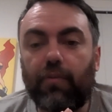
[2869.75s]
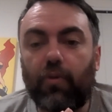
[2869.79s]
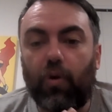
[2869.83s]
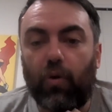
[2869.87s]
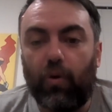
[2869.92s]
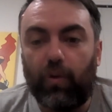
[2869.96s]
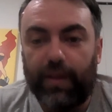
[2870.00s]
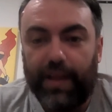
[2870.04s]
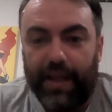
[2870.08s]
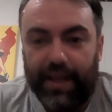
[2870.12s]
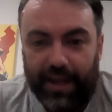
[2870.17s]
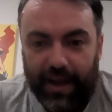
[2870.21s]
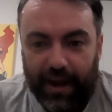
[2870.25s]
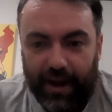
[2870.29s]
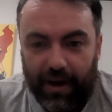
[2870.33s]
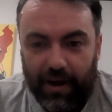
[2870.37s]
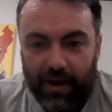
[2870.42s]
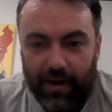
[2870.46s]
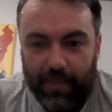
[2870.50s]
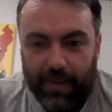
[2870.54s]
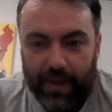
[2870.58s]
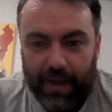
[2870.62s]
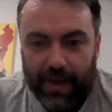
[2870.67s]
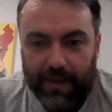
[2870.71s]
All they
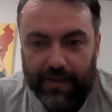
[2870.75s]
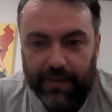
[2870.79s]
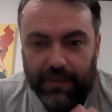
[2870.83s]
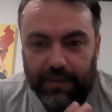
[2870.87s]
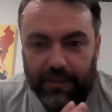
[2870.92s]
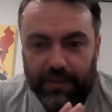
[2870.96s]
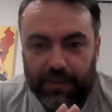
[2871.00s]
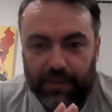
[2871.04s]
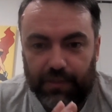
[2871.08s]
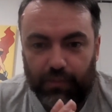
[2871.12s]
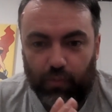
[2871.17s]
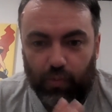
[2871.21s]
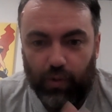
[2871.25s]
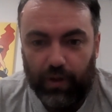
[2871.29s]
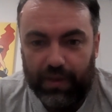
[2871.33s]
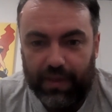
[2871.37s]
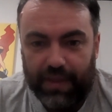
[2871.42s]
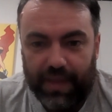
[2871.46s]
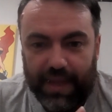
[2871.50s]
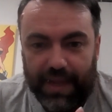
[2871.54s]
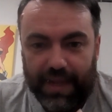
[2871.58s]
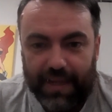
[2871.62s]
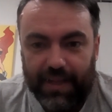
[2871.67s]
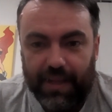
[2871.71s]
care about is what
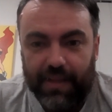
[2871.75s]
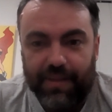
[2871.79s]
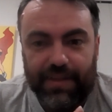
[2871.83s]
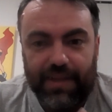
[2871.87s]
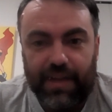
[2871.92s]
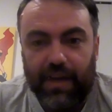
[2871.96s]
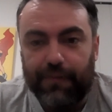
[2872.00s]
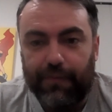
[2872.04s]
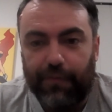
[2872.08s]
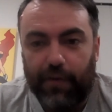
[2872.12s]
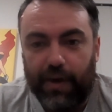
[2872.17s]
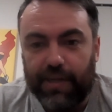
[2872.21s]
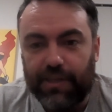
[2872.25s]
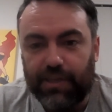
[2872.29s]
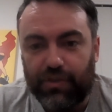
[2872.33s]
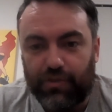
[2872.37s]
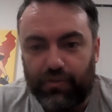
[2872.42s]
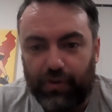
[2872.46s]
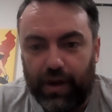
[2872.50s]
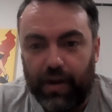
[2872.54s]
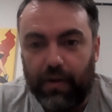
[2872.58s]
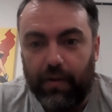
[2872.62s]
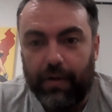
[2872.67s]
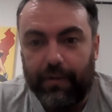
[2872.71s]
they can identify
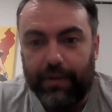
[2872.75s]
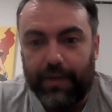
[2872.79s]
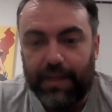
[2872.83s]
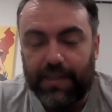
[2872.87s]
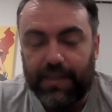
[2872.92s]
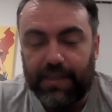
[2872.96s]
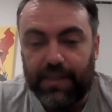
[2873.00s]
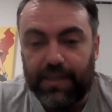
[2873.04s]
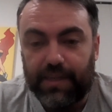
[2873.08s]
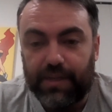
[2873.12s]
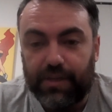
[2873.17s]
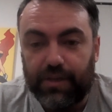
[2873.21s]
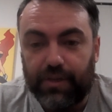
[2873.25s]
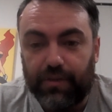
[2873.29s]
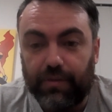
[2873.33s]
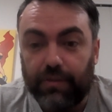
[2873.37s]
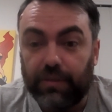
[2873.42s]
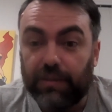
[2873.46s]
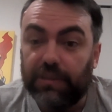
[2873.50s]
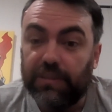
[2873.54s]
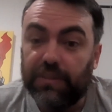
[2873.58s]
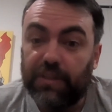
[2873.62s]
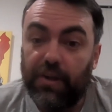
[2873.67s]
straight away when they see you.